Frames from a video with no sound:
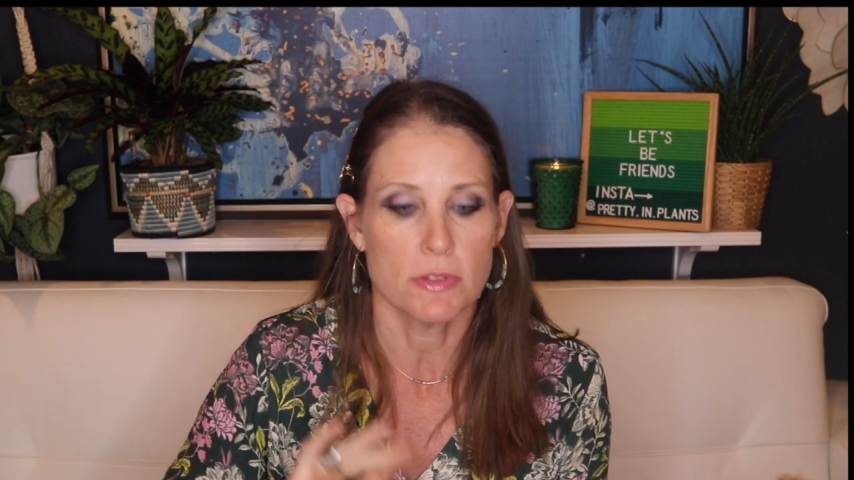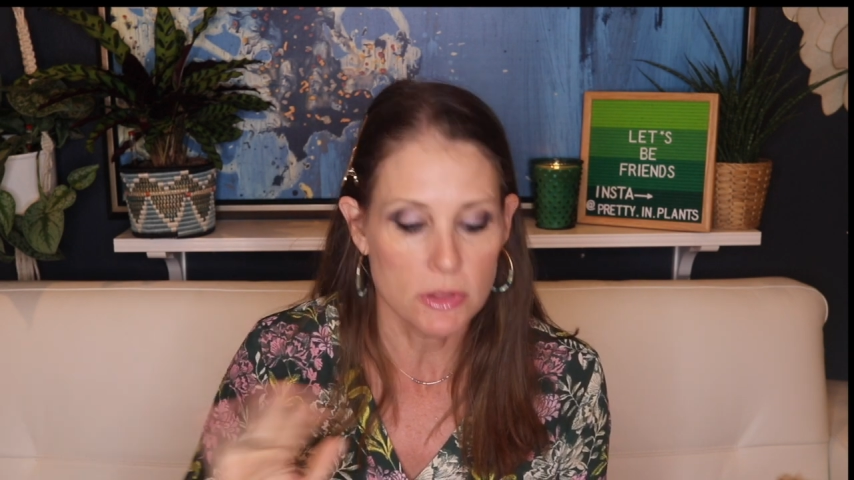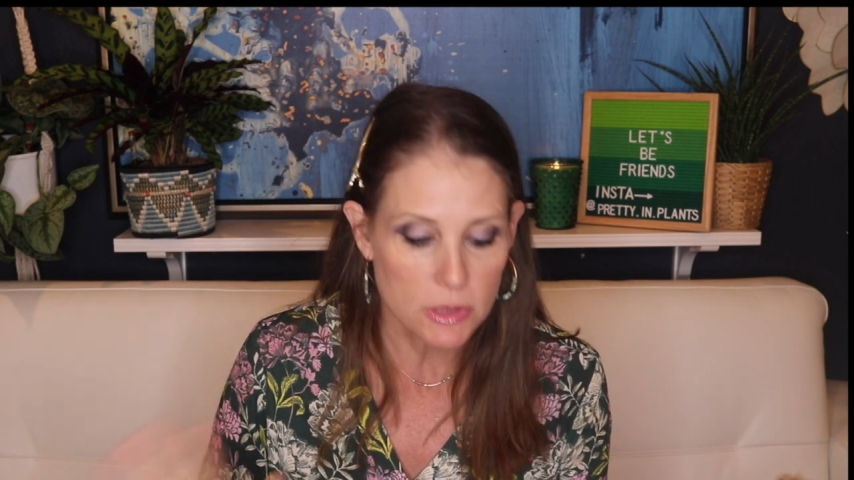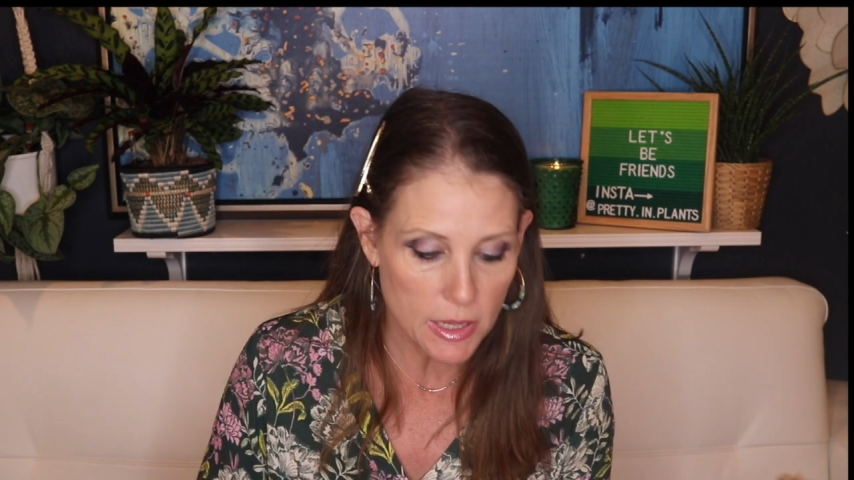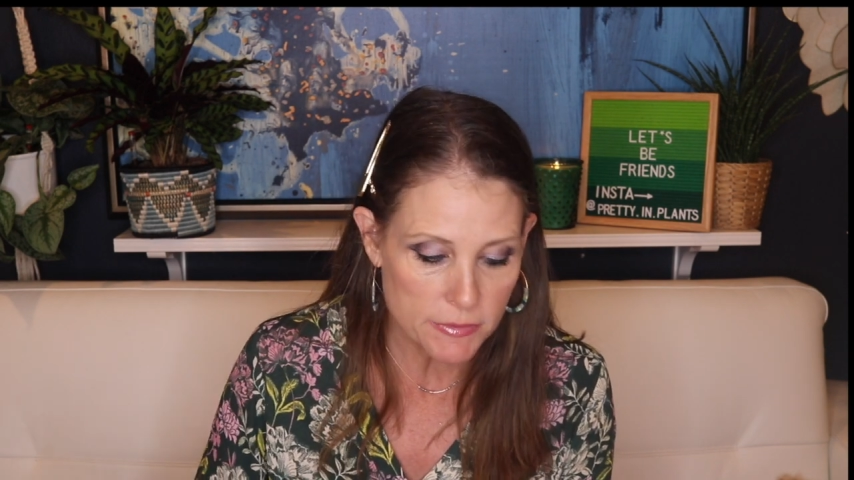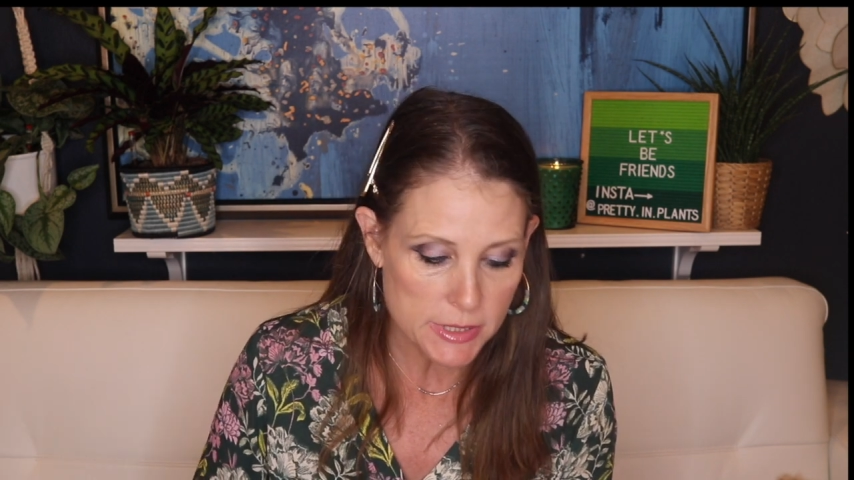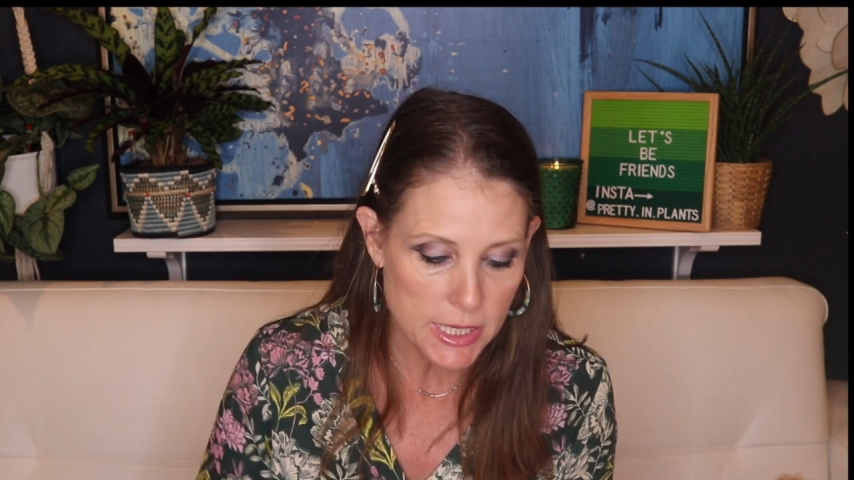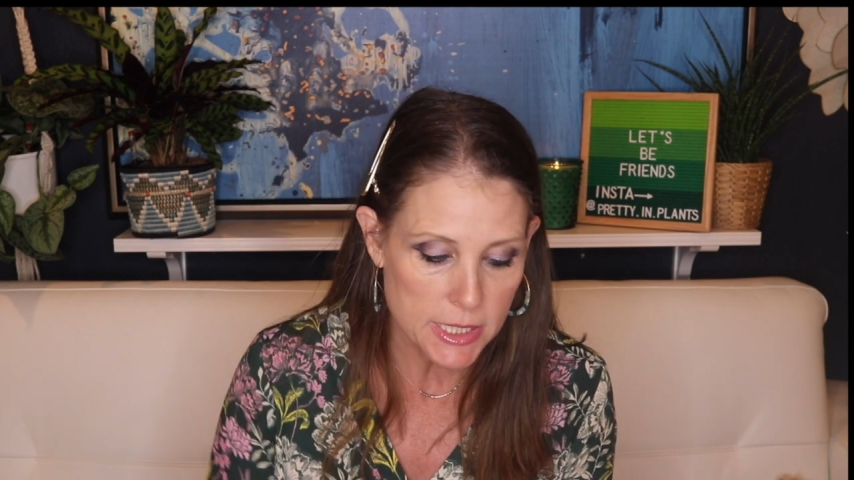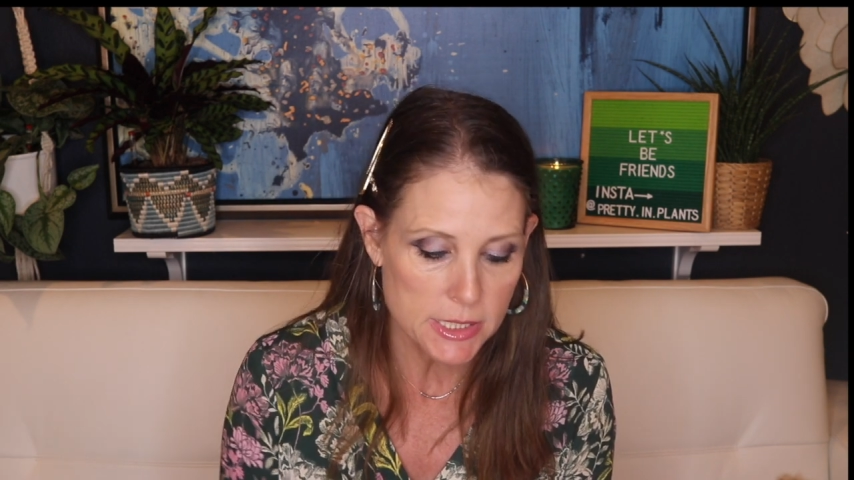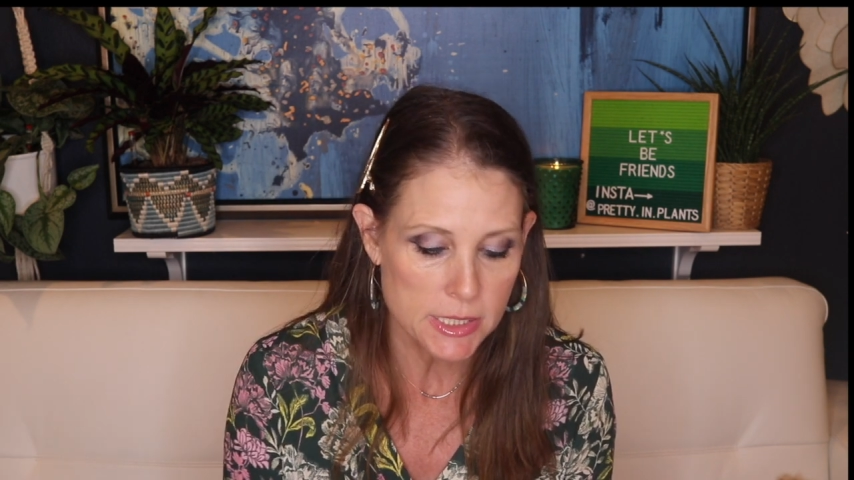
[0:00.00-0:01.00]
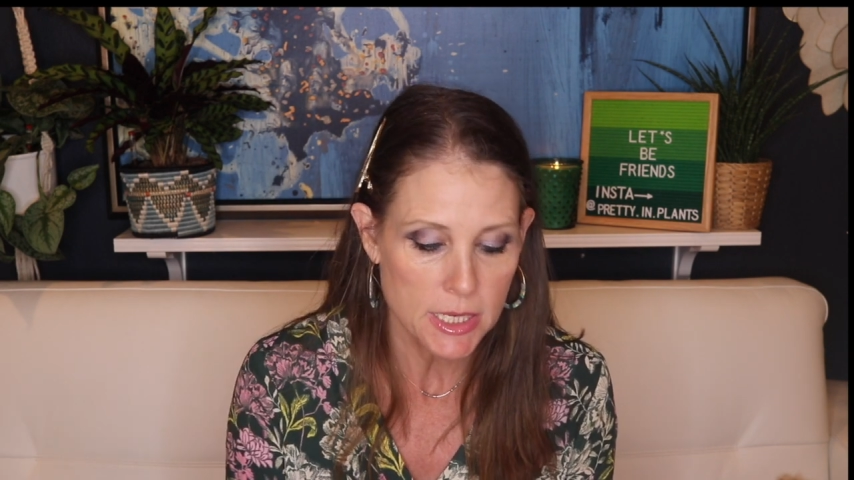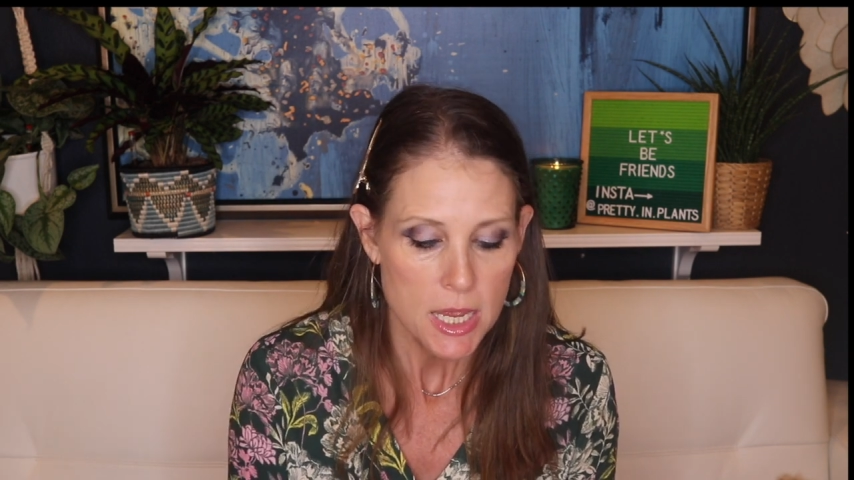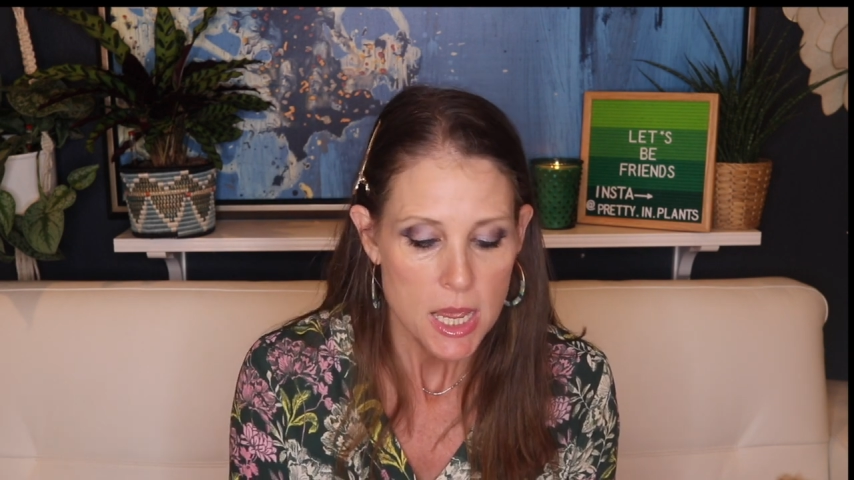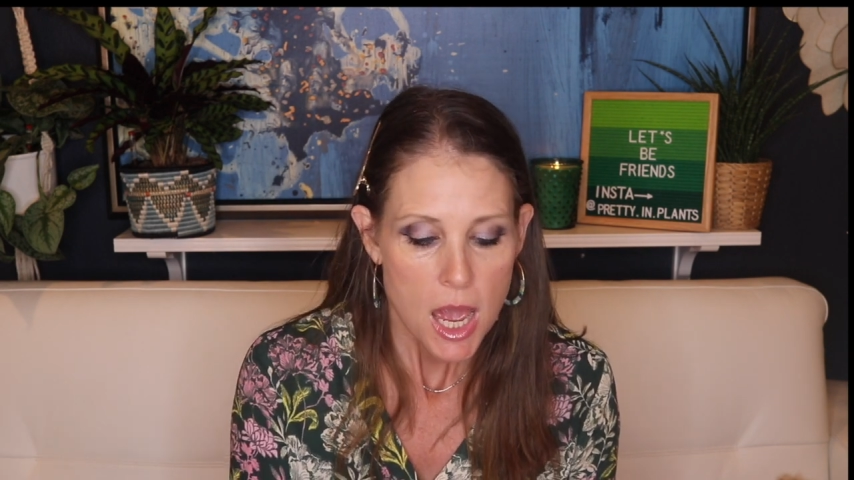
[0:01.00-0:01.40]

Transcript: Loves it.